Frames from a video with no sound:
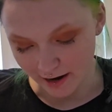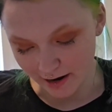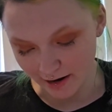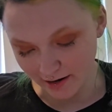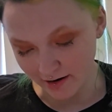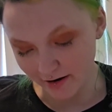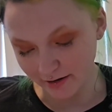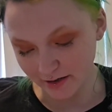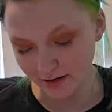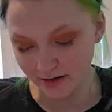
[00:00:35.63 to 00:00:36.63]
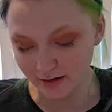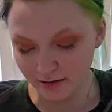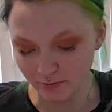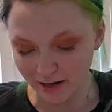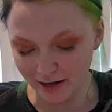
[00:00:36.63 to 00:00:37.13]
I got
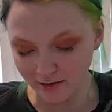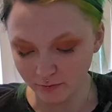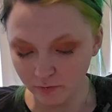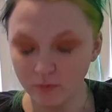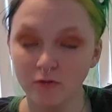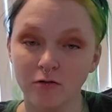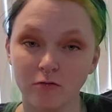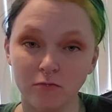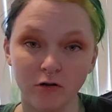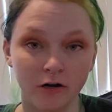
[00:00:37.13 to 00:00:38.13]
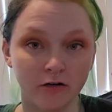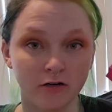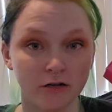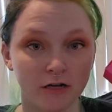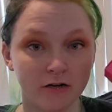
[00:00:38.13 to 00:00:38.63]
the Platinum
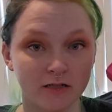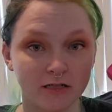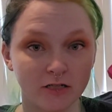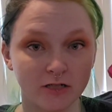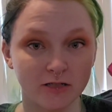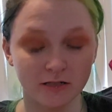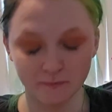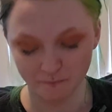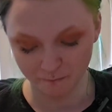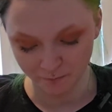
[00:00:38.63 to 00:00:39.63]
Blonde hair extensions